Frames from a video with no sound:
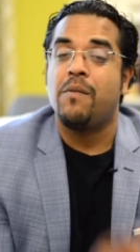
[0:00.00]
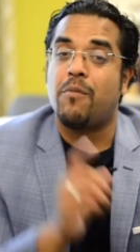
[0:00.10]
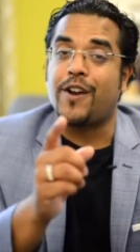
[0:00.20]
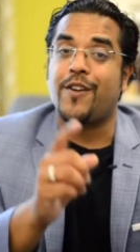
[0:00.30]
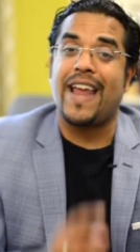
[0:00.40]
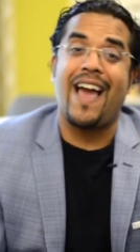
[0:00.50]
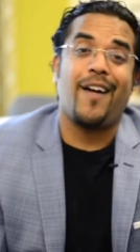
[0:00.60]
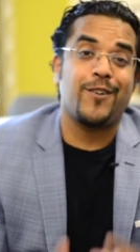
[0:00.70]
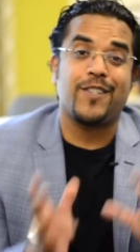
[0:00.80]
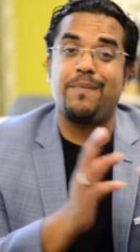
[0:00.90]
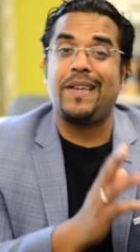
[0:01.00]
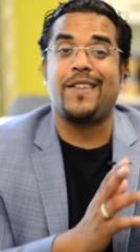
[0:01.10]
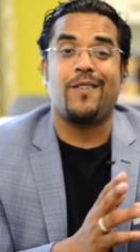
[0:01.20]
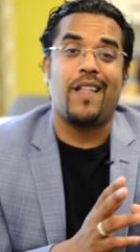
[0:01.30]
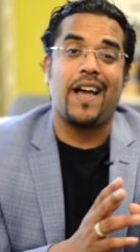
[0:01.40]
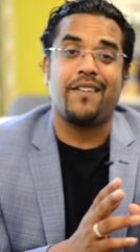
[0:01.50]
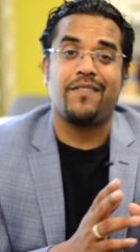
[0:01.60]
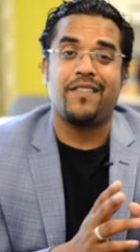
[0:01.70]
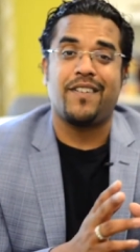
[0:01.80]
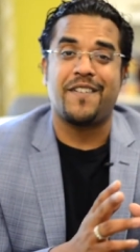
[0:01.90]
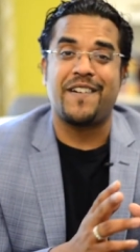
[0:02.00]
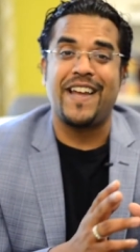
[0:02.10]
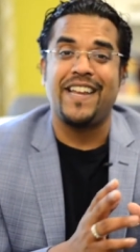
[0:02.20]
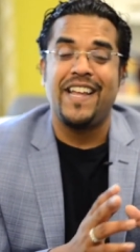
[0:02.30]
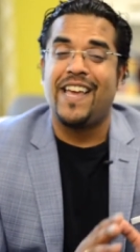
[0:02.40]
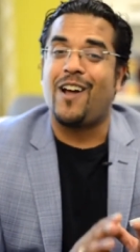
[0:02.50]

Mark your calendars and be there live. All right?